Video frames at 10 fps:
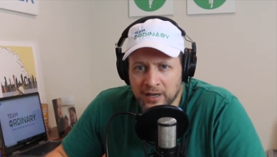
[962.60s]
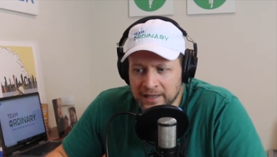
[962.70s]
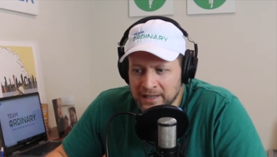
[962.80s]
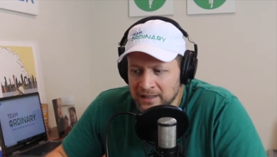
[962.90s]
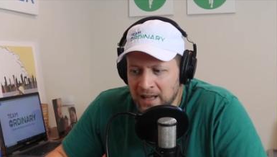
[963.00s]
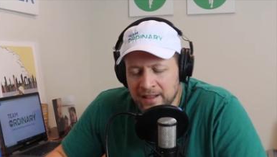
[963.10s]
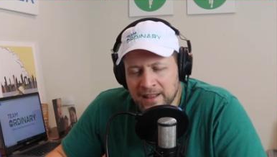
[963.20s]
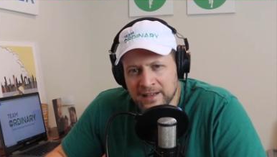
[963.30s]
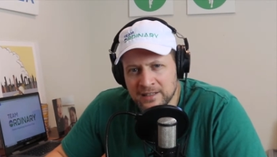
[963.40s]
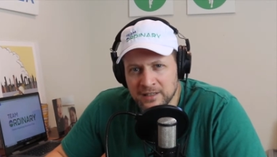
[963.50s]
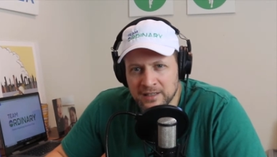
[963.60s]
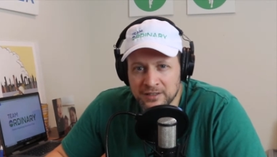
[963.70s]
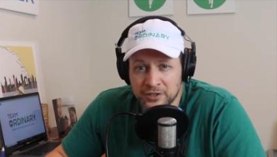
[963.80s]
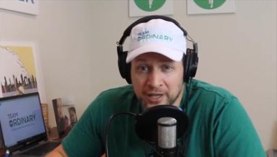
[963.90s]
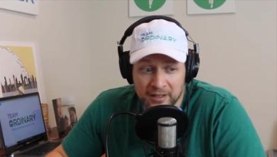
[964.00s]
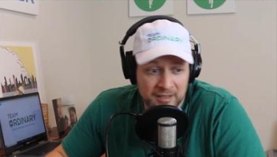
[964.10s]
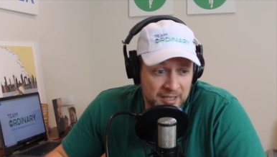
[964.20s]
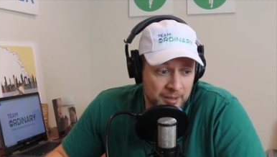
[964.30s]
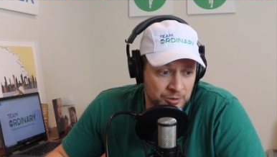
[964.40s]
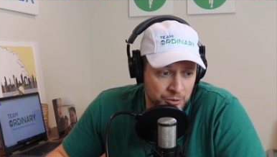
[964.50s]
on it. And a lot of that is
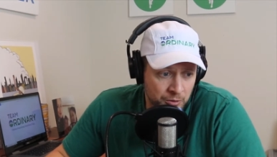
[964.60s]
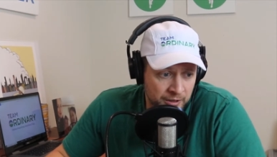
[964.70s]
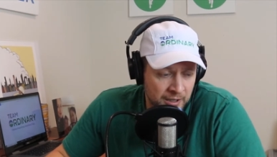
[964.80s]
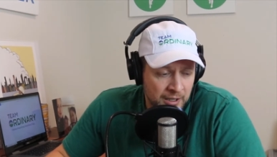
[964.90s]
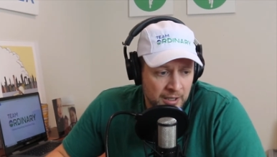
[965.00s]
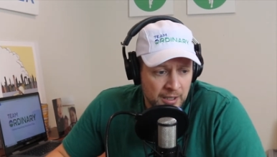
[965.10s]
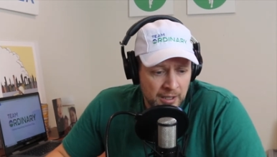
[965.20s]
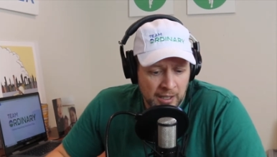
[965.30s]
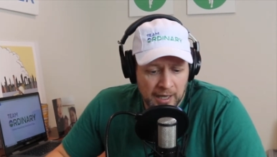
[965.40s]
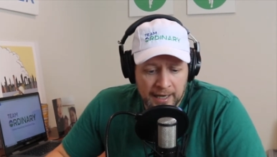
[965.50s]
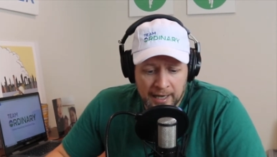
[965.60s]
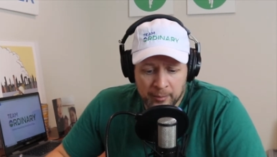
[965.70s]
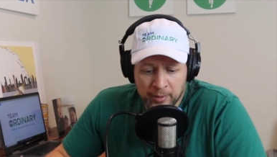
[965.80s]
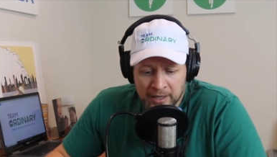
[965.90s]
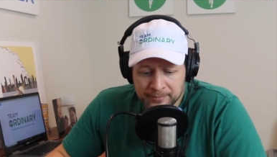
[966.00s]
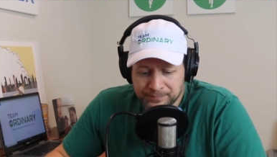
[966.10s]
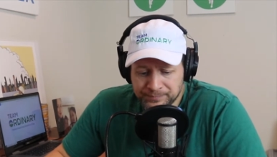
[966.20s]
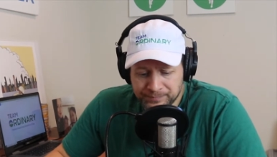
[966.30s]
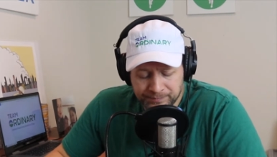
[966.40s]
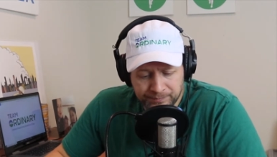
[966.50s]
jealousy, I'm sure. But
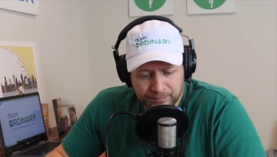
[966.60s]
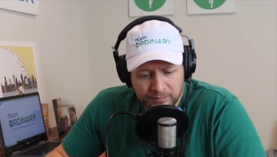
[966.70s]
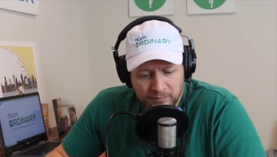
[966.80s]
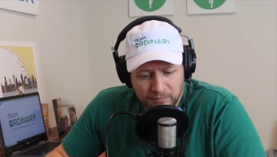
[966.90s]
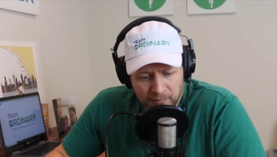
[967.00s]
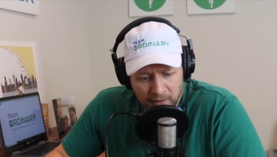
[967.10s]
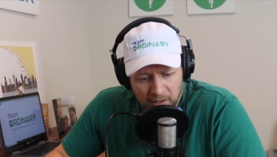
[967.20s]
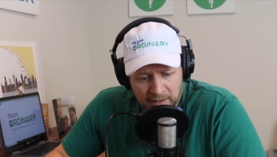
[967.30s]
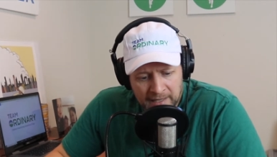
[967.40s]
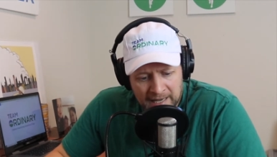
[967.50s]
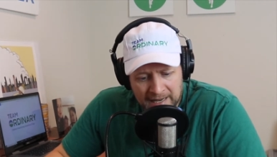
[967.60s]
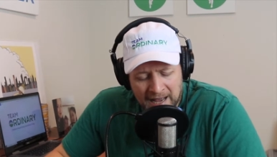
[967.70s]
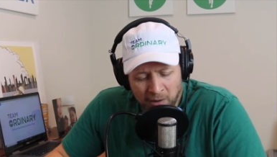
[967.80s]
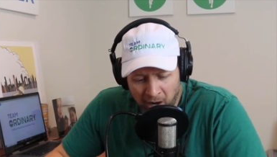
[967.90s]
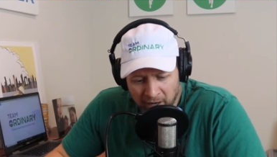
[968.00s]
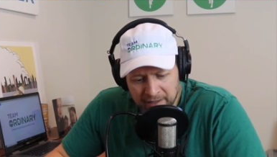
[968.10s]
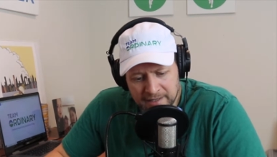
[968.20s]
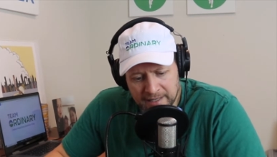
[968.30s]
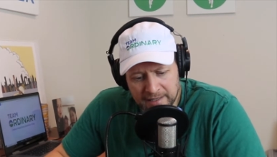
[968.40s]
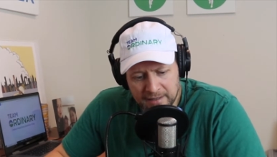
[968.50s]
again, how hard
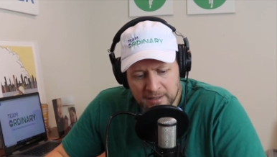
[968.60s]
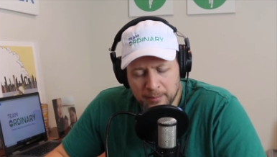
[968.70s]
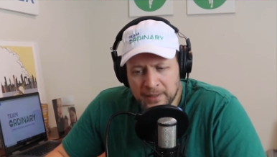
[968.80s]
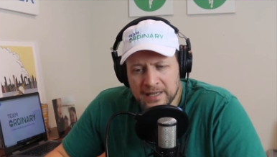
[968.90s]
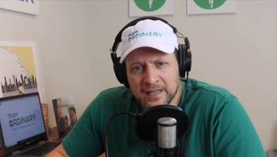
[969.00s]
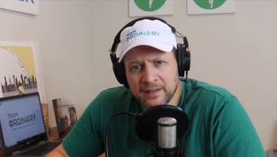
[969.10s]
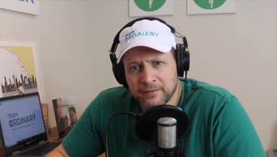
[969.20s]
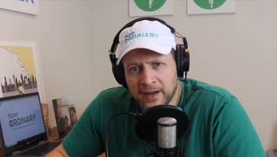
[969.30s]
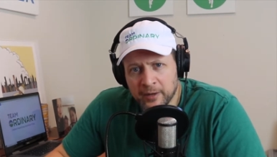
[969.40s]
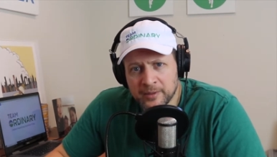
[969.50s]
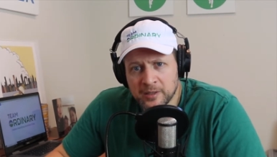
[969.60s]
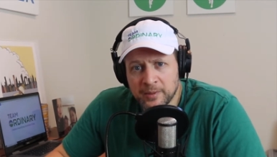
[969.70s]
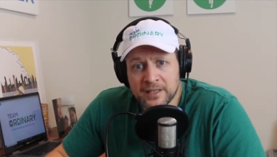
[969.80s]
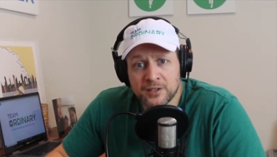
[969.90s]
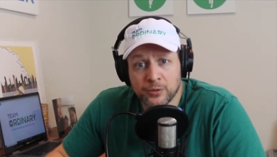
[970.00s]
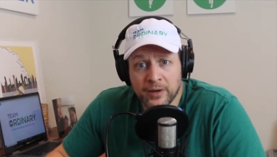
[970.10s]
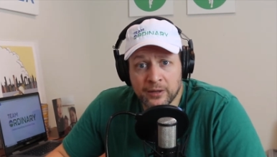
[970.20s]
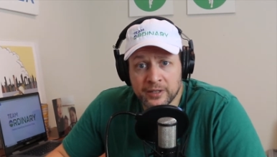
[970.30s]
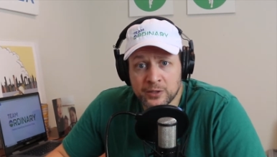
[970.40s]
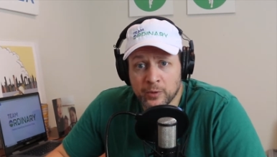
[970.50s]
is it to be in an environment, to be in
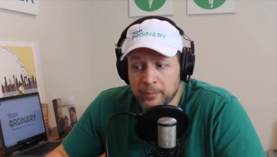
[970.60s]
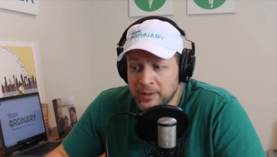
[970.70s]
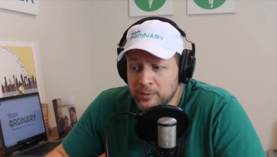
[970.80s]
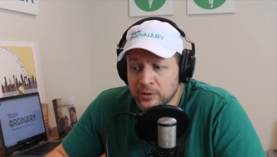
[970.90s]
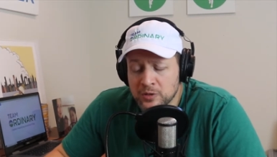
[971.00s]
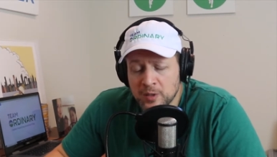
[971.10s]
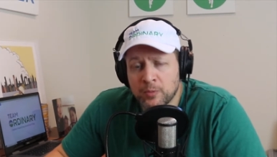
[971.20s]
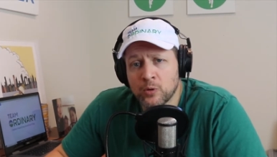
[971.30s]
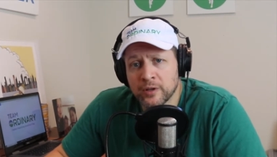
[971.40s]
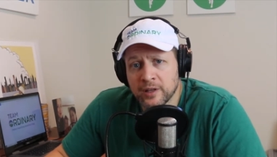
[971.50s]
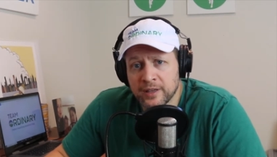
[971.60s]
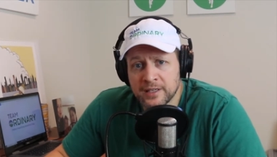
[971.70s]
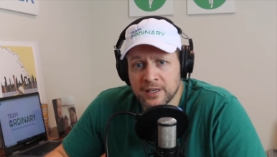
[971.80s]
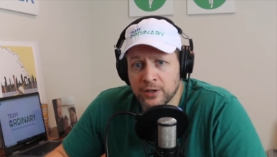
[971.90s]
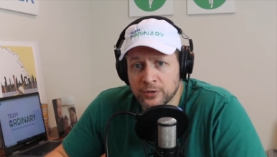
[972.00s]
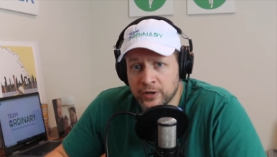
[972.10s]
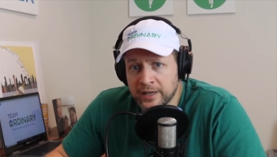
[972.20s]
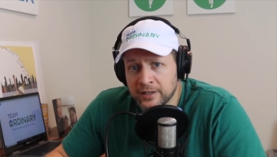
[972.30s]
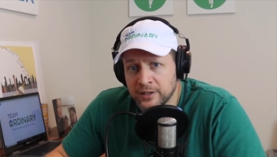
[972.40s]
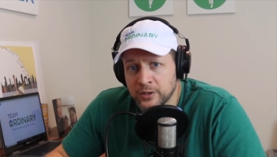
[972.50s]
surroundings where people don't support the things that you're
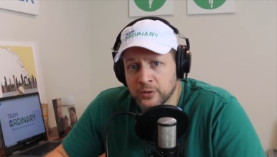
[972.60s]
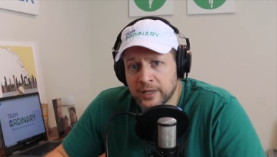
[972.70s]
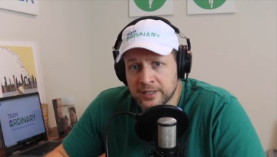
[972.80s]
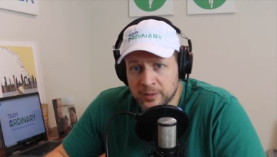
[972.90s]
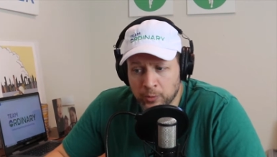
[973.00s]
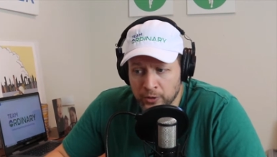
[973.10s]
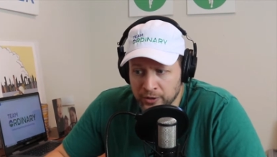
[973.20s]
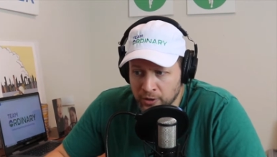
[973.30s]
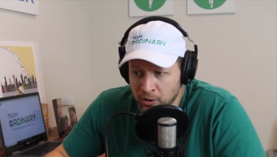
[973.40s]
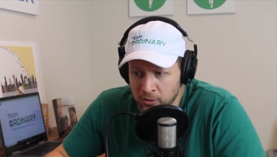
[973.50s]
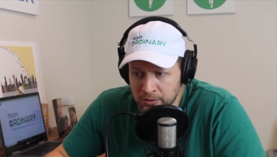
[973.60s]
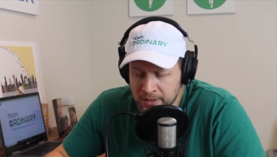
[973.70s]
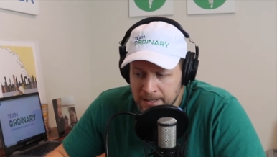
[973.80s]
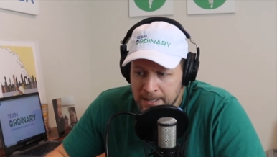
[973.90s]
trying to do and support your goals?